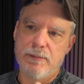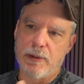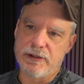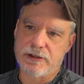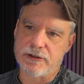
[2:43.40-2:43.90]

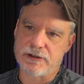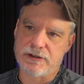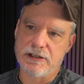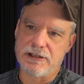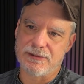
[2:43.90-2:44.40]
But we start to
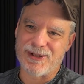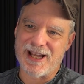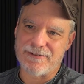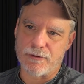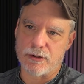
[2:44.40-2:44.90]
see these
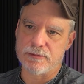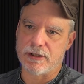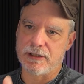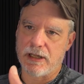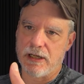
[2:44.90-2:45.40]
platforms
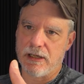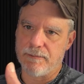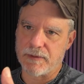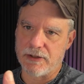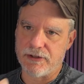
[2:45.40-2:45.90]
like
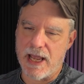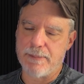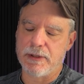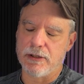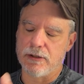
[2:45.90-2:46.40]

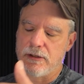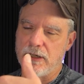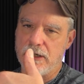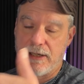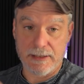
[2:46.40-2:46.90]

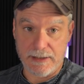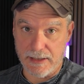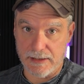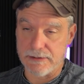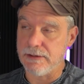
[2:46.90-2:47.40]
Zapier,
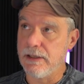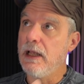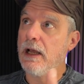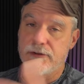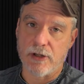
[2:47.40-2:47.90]
N8N,
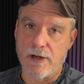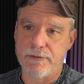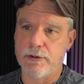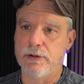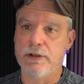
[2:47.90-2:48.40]

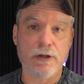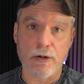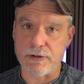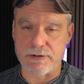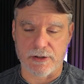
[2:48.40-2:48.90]
Softer, and
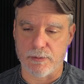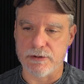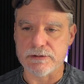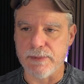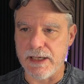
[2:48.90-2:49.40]
all these other
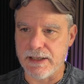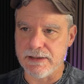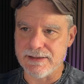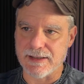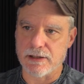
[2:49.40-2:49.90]
ones
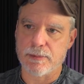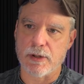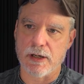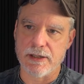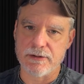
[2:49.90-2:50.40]
making these
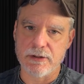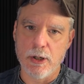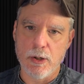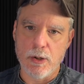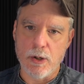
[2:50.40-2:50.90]
enterprise
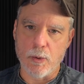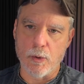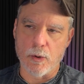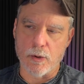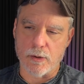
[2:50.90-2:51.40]

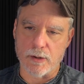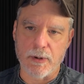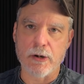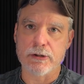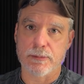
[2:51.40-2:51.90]
or
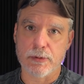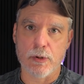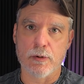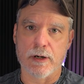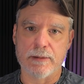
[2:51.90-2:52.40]
partner
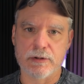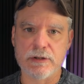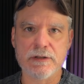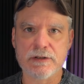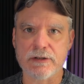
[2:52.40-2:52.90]
programs. So
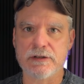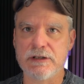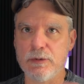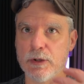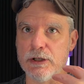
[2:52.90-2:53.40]
you can start to
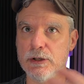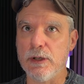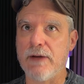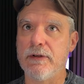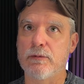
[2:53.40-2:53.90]
see where you
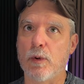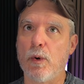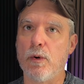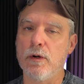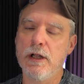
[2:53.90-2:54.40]
have a
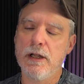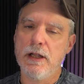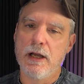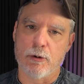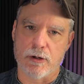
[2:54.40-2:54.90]
role
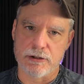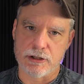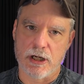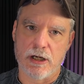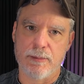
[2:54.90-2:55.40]
or a
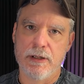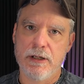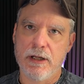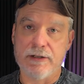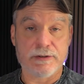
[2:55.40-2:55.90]
job
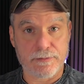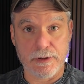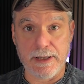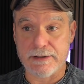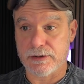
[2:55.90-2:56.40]
as a
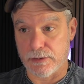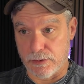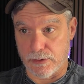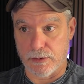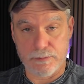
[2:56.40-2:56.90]
freelancer
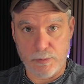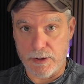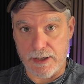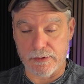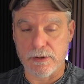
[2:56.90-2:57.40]
or
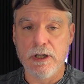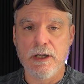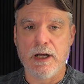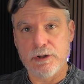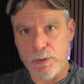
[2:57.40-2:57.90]
whatever
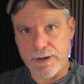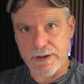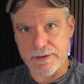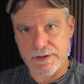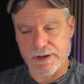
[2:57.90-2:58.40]
doing
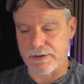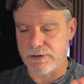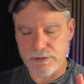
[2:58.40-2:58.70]
these things.